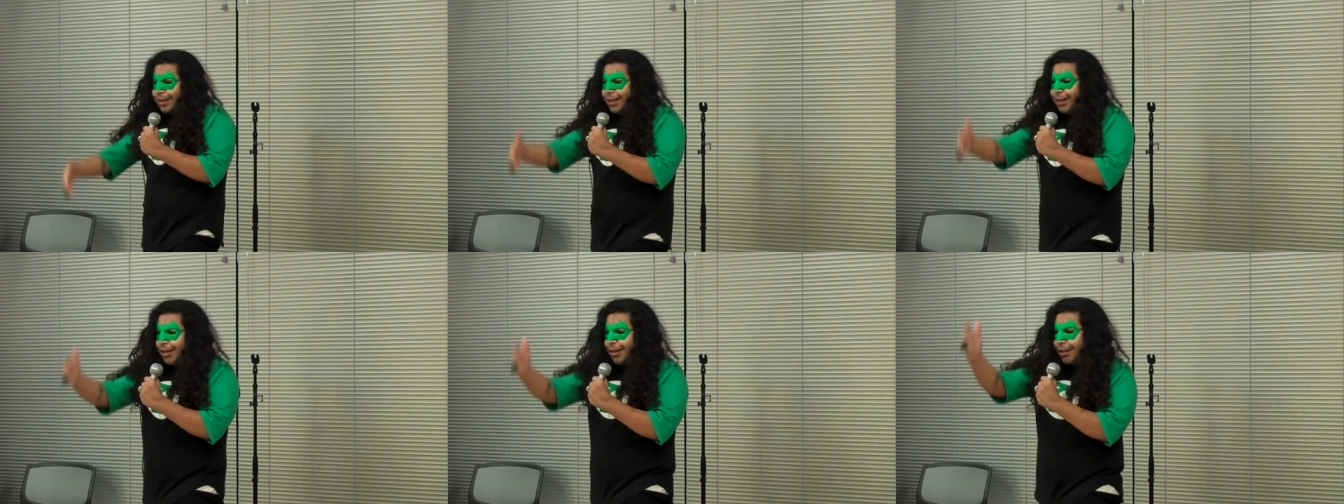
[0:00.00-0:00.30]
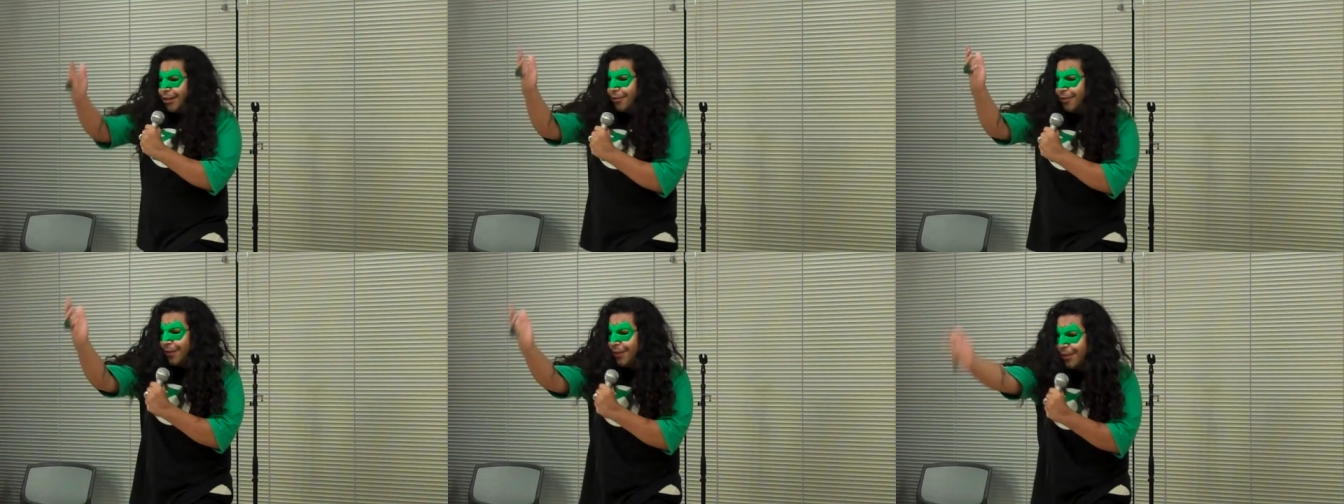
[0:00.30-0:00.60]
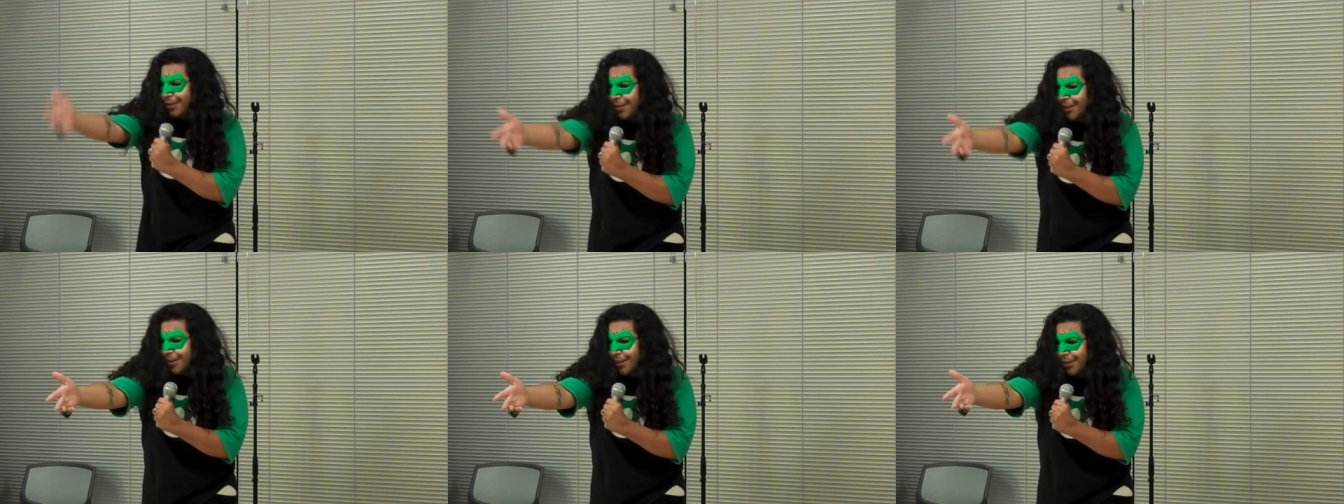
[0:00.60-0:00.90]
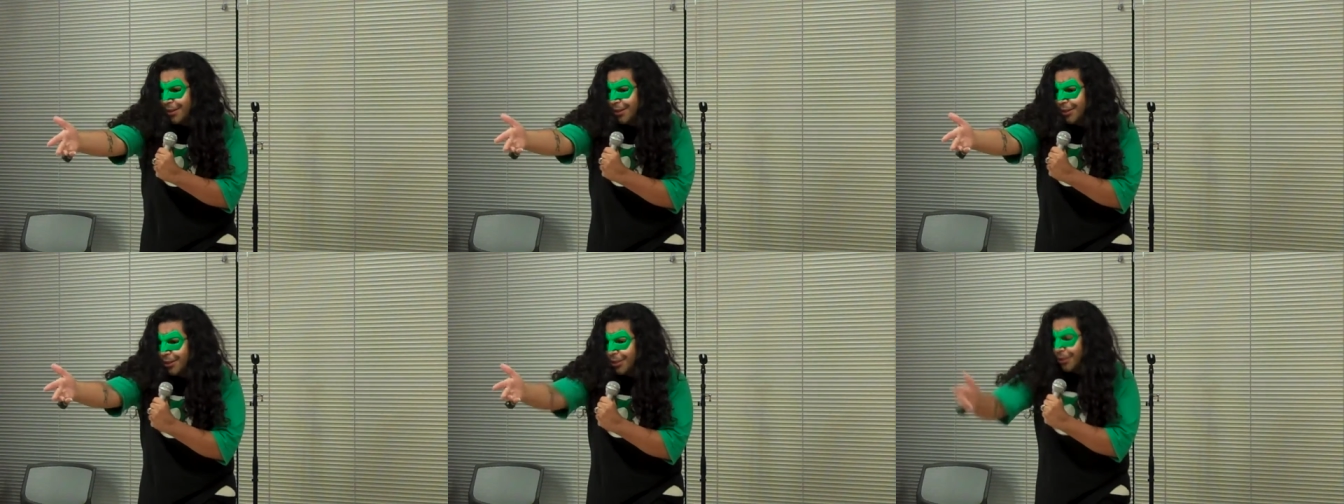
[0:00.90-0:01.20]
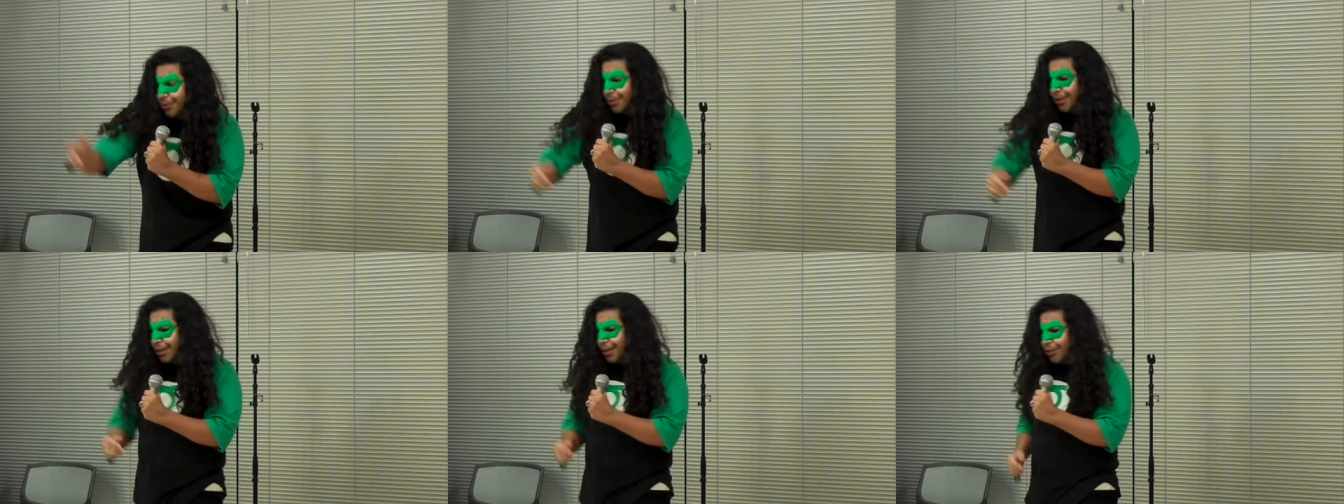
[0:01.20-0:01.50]
if you can
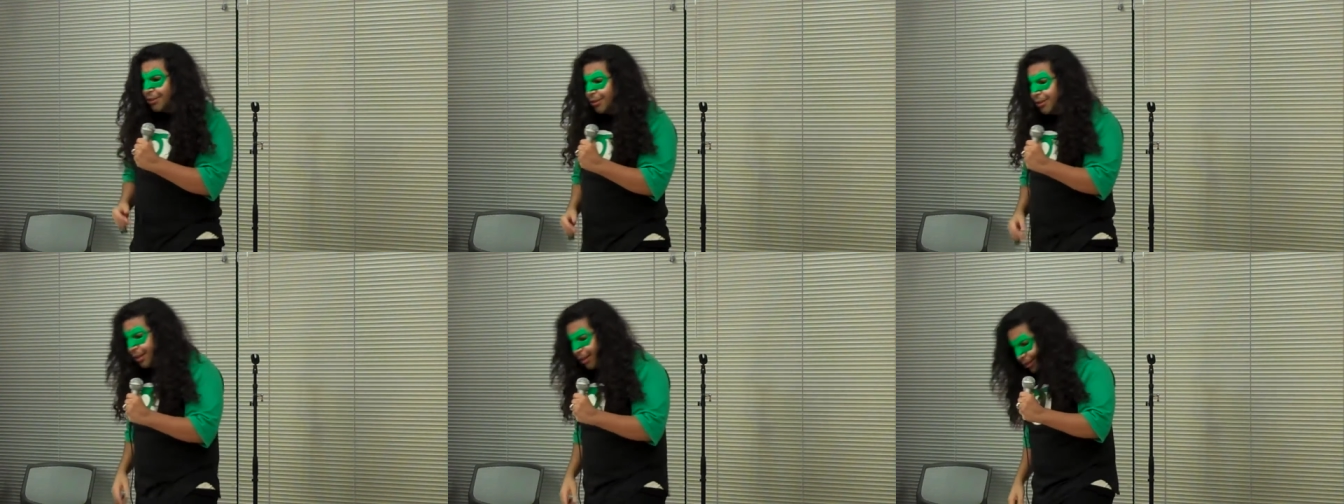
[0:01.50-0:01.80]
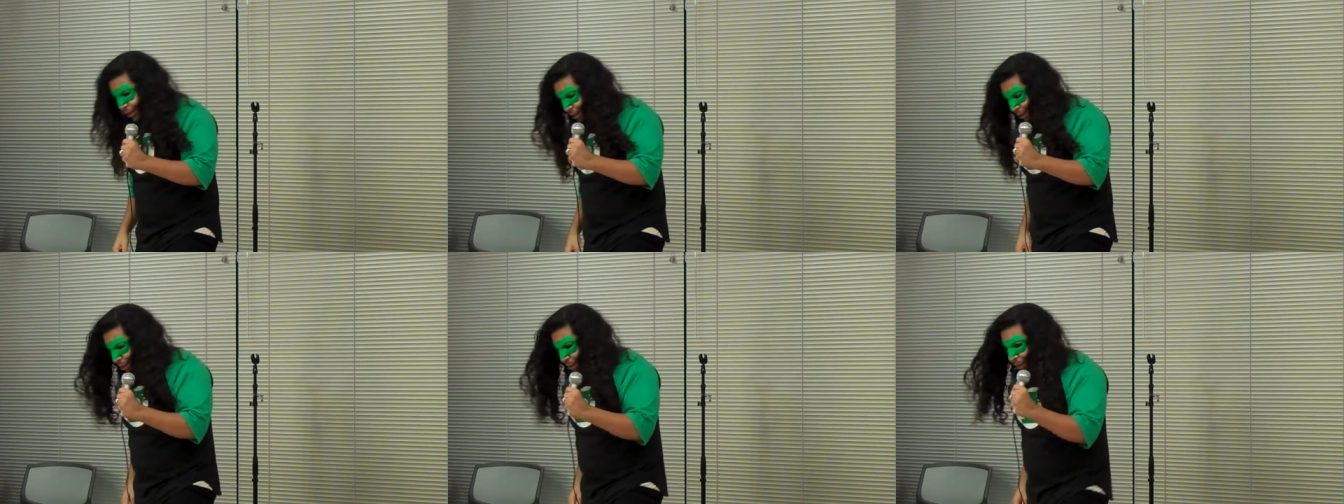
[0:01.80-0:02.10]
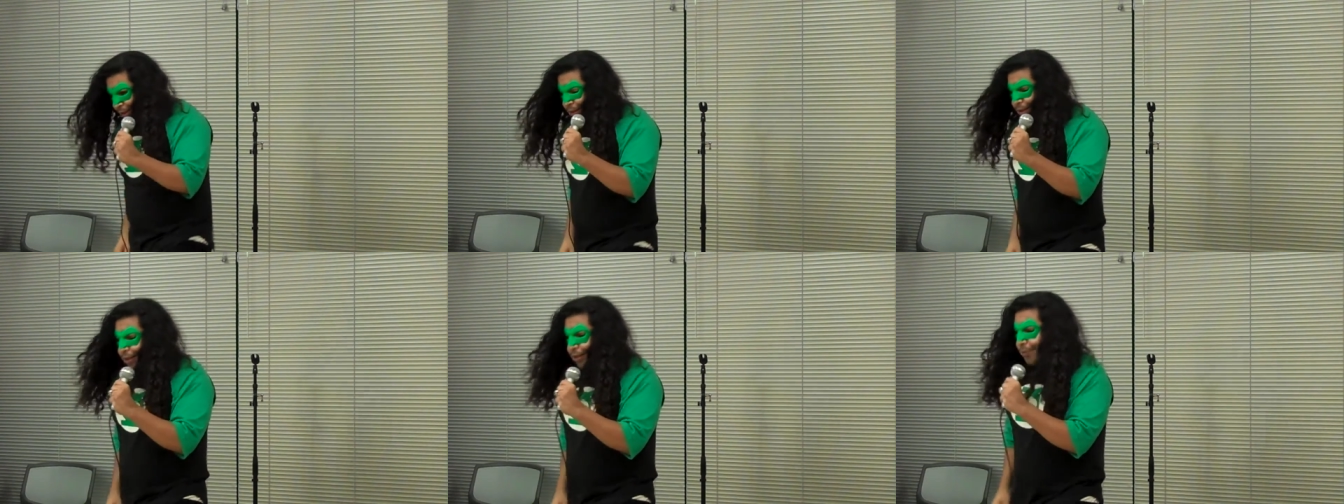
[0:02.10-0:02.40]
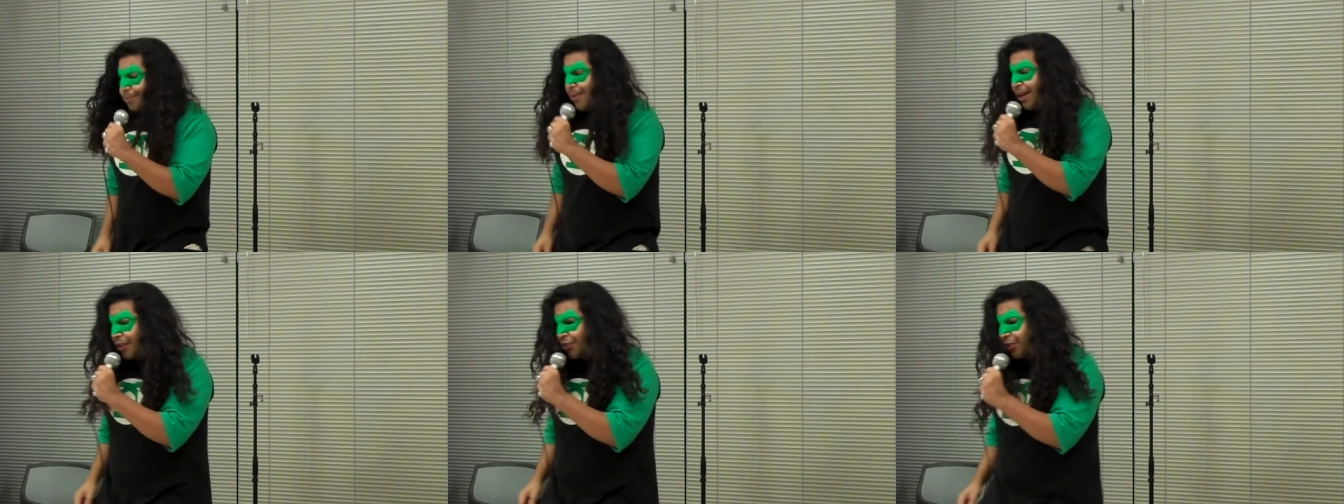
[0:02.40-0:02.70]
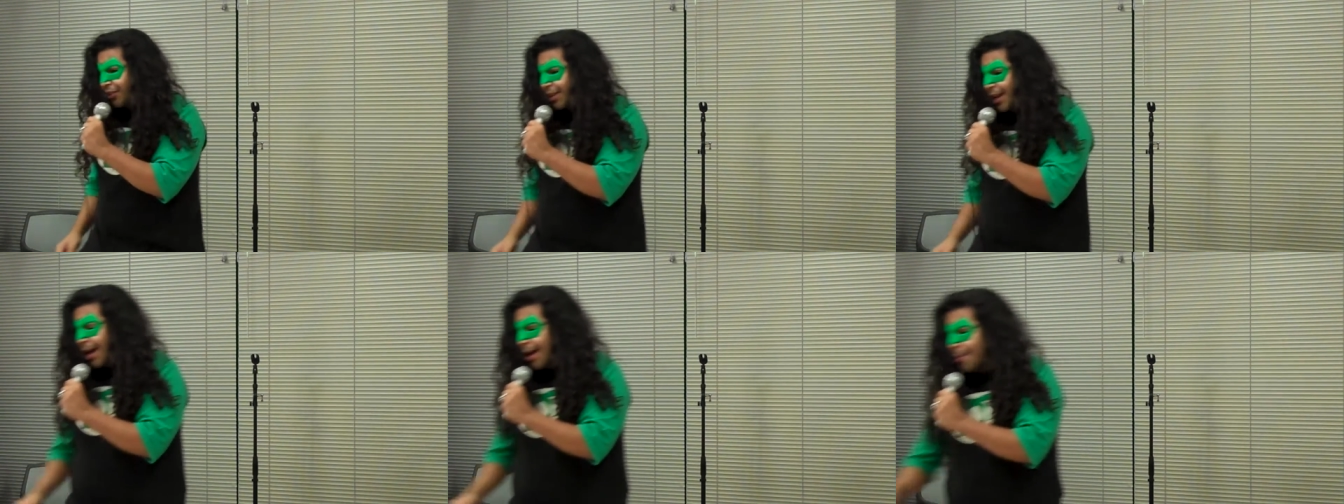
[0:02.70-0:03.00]
donate to that magic